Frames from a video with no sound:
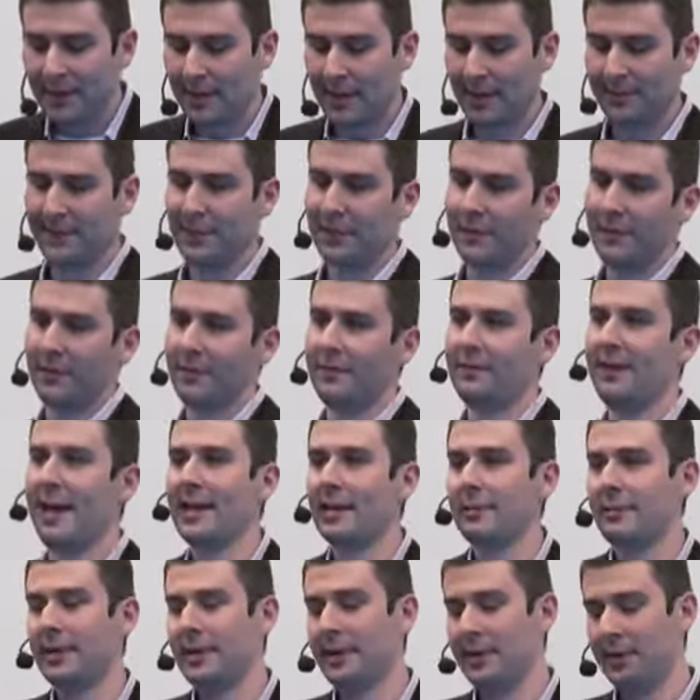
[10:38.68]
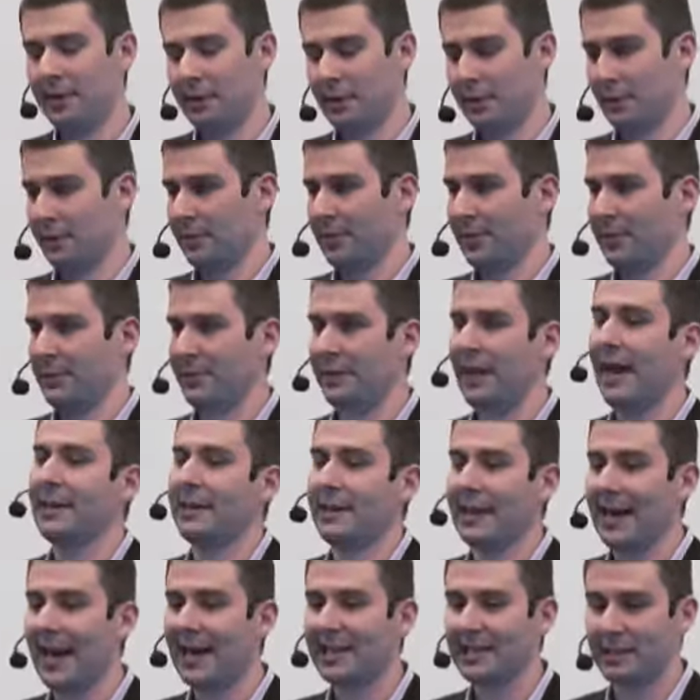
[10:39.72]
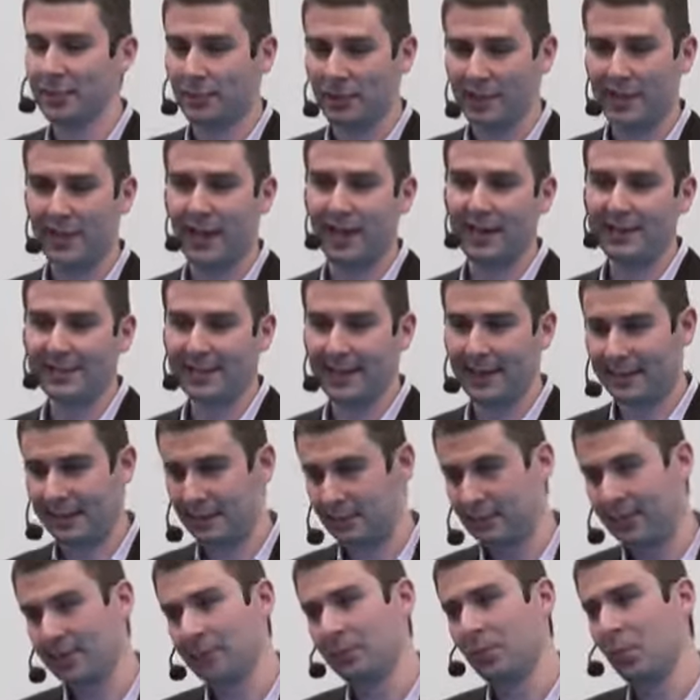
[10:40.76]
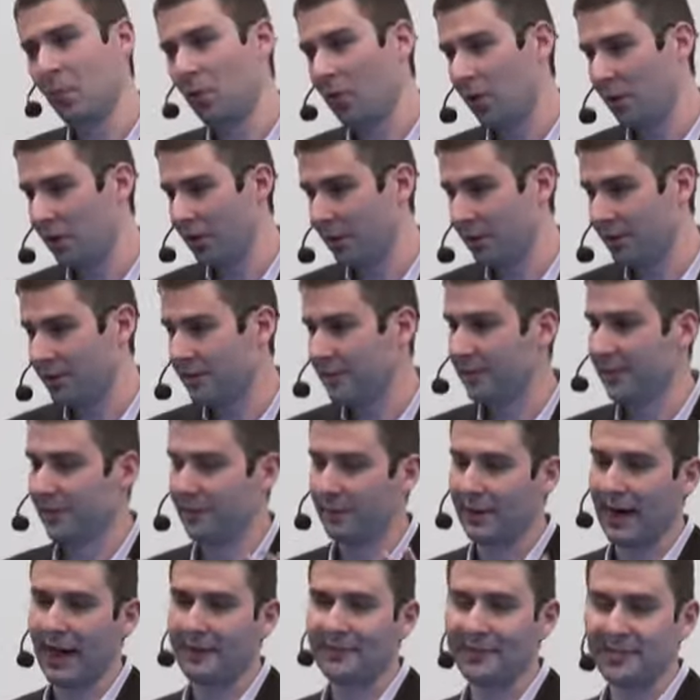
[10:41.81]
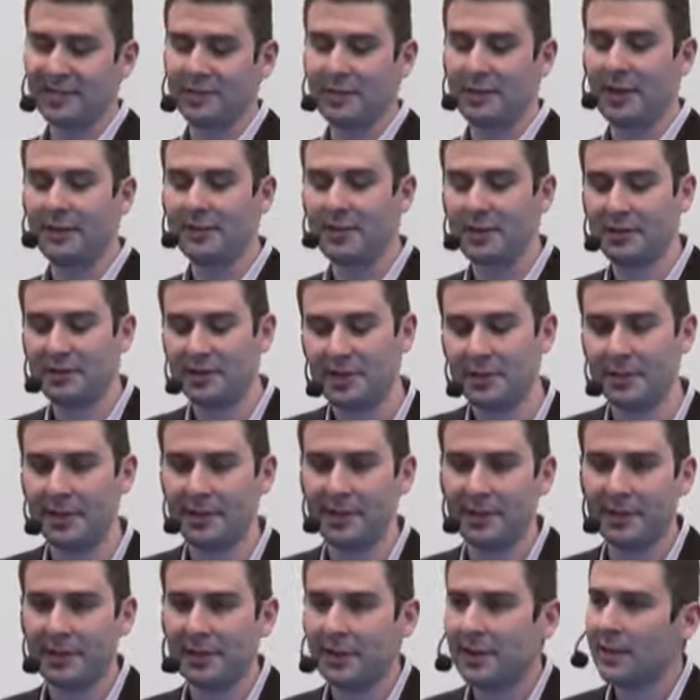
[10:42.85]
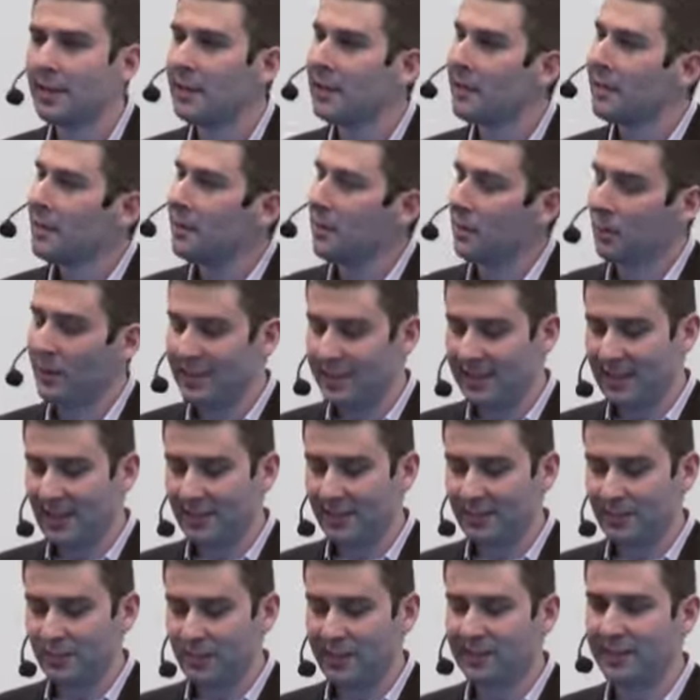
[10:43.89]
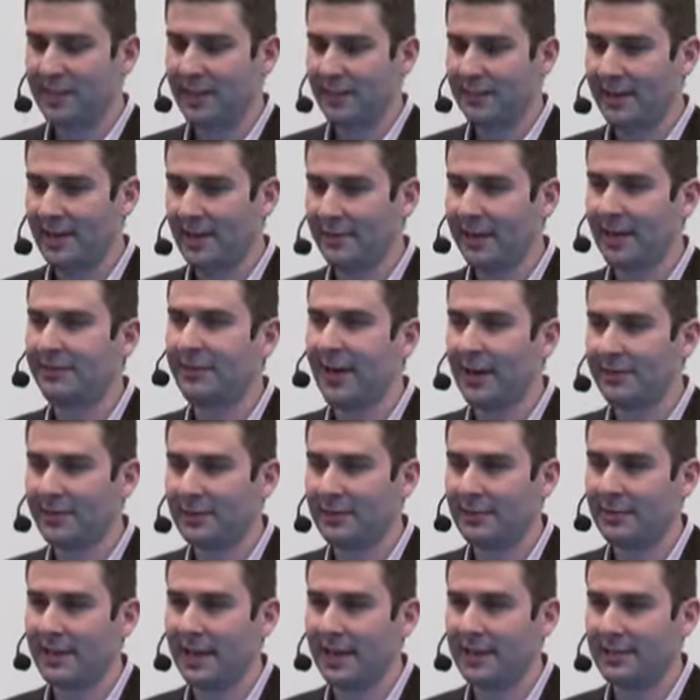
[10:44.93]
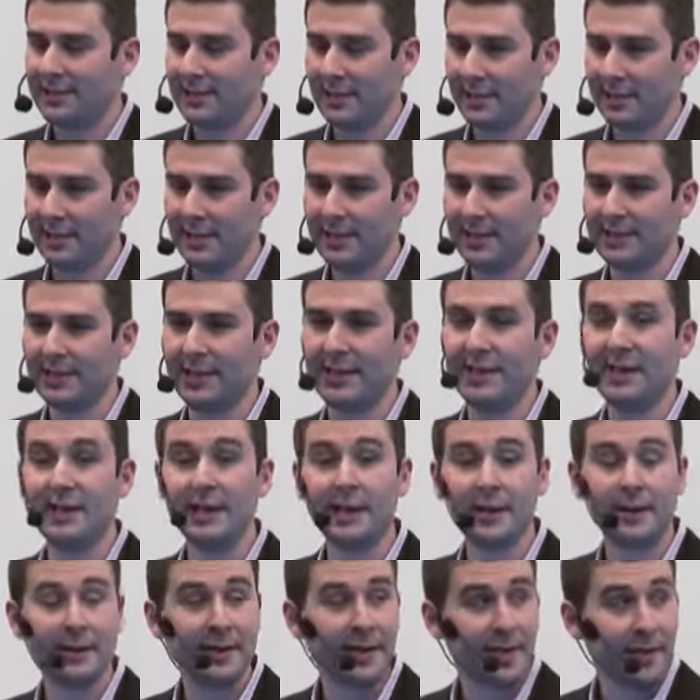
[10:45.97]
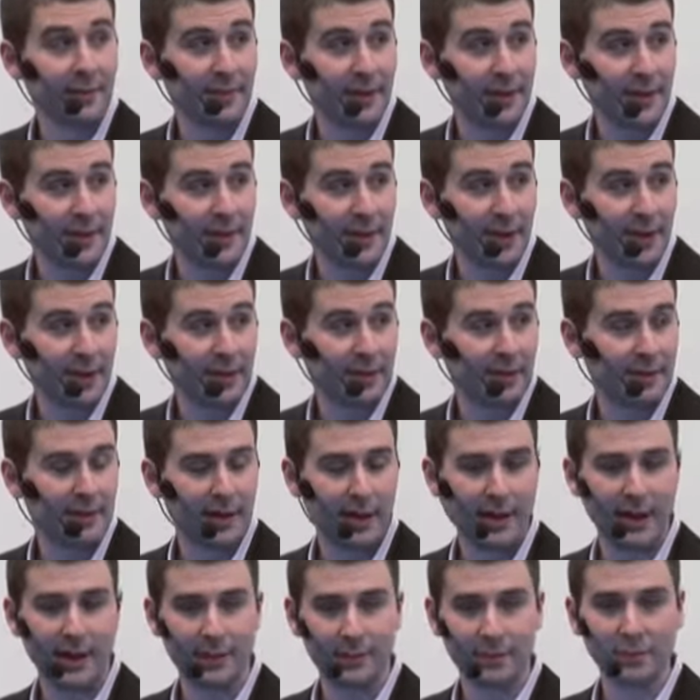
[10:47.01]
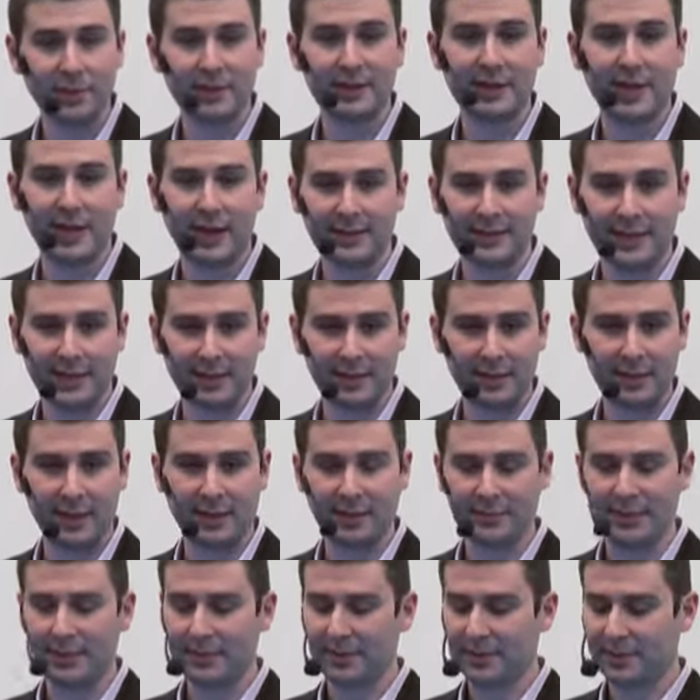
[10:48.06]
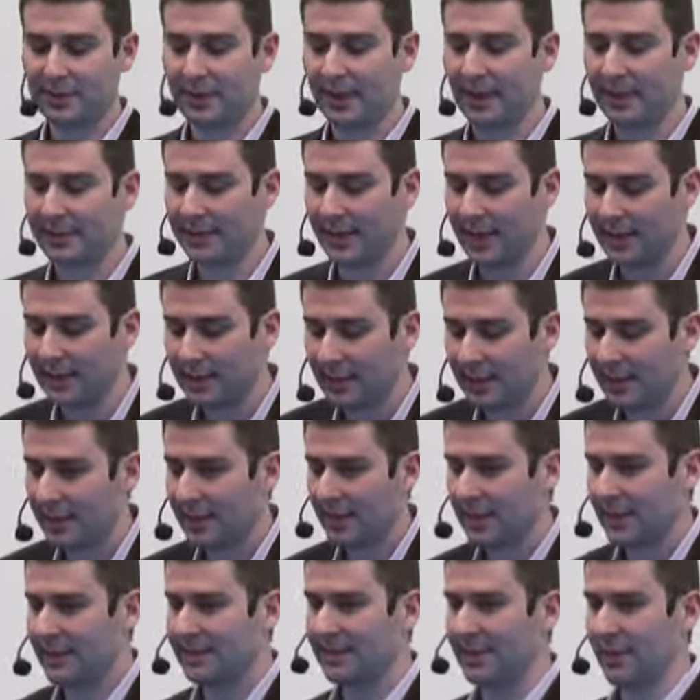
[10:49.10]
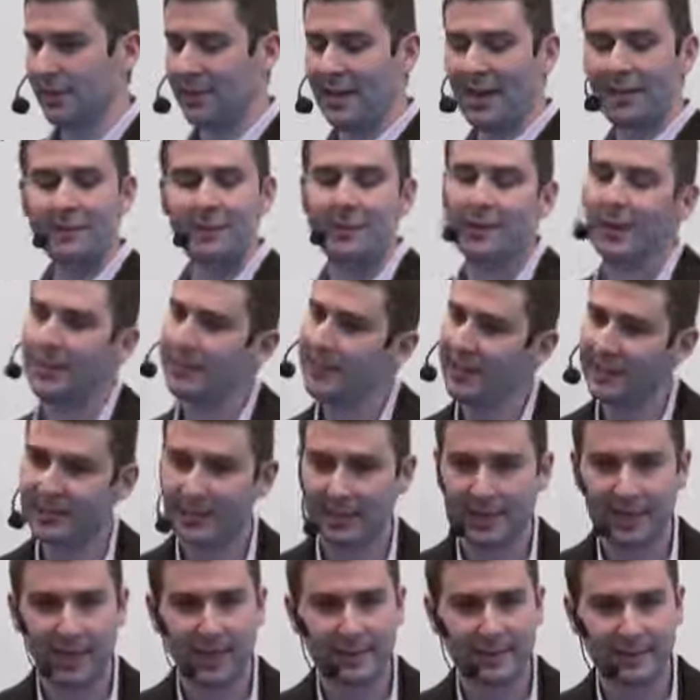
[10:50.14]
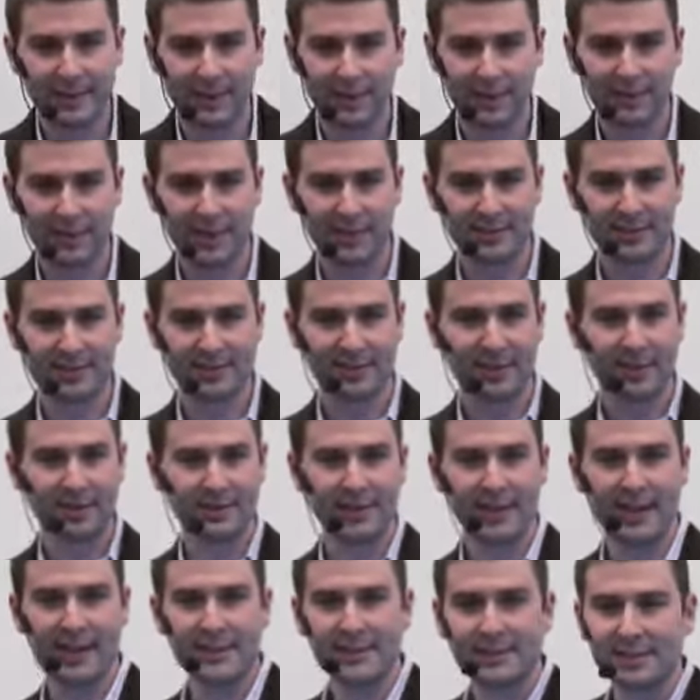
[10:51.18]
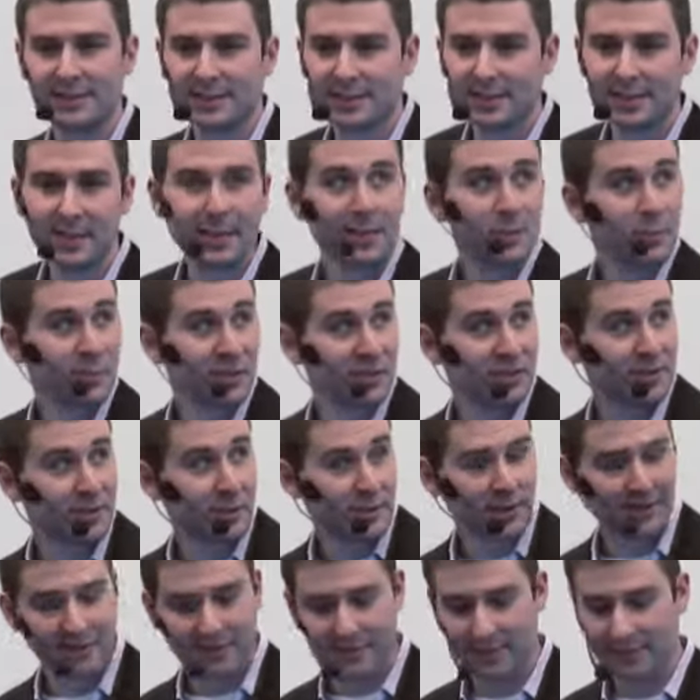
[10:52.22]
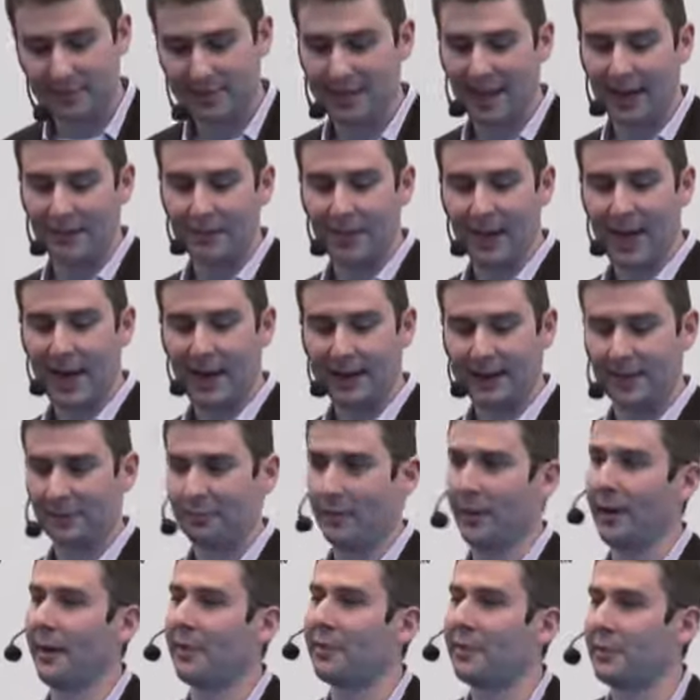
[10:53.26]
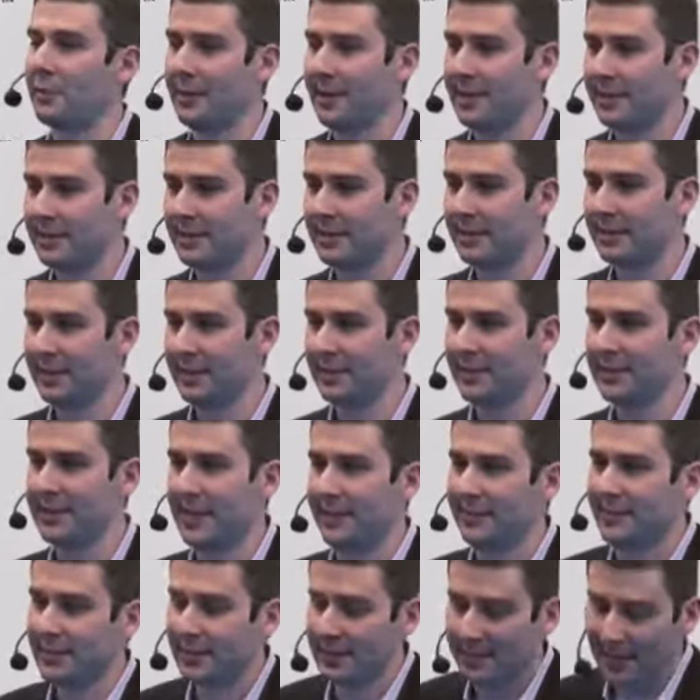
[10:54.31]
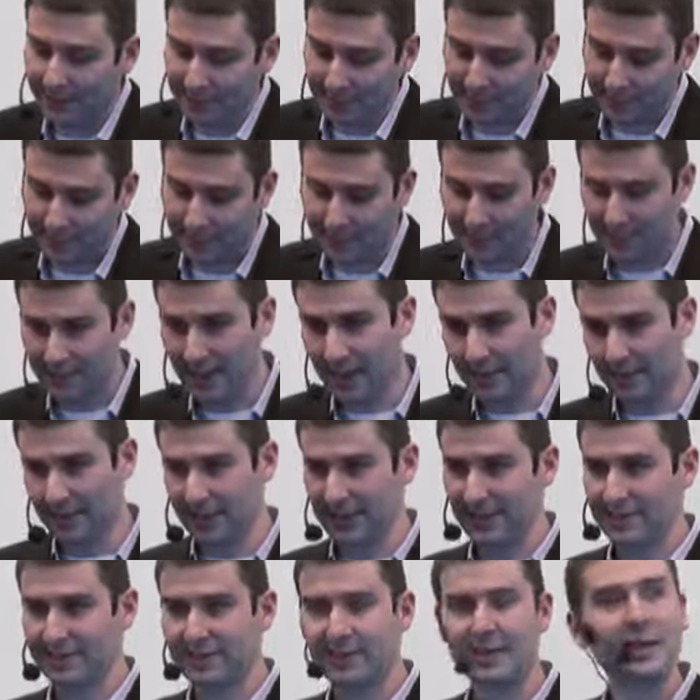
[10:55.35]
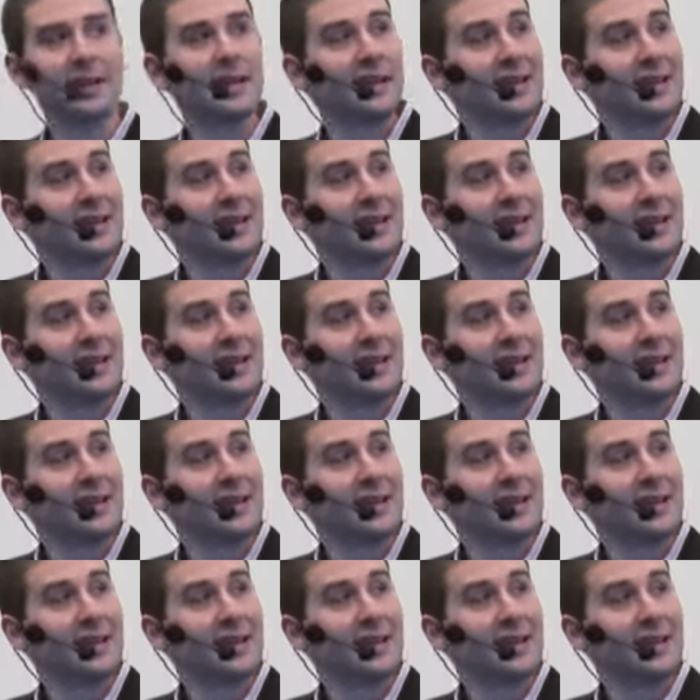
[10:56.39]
If you're evaluating the actual content, the written words, the graphics, whatever you're doing, we generate about 500,000 leads a year at eMedia with content, other people's content. And so whenever a piece of content crosses our desks, we sort of step back and run it through this 7-step checklist.